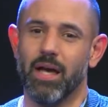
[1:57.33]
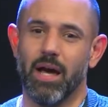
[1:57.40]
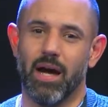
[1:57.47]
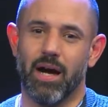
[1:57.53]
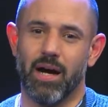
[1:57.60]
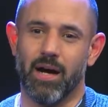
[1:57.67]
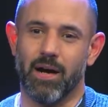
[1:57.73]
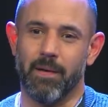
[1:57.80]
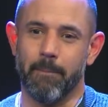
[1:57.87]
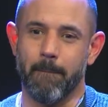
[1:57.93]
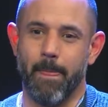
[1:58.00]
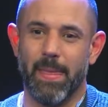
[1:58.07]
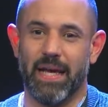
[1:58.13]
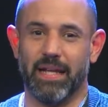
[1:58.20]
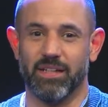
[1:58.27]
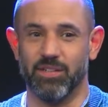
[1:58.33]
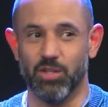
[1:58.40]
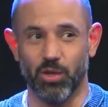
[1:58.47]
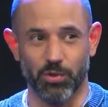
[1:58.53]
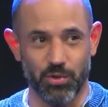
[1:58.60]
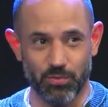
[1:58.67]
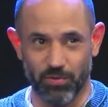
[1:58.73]
Um, and you
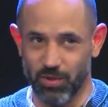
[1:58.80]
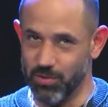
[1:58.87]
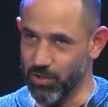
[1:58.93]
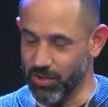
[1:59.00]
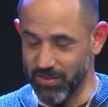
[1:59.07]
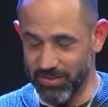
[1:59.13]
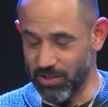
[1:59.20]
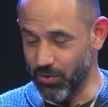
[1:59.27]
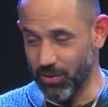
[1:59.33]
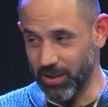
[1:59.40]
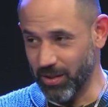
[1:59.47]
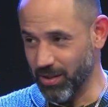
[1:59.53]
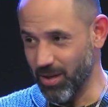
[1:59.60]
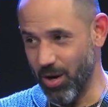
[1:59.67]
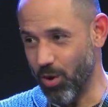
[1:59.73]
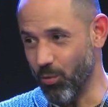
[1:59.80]
know you, you're considering a